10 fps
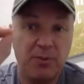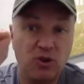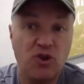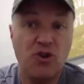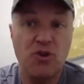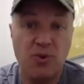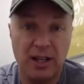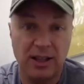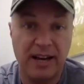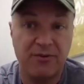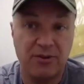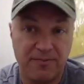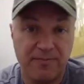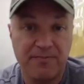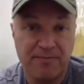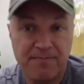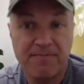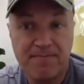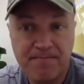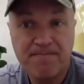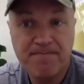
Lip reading: Yeah, and I think that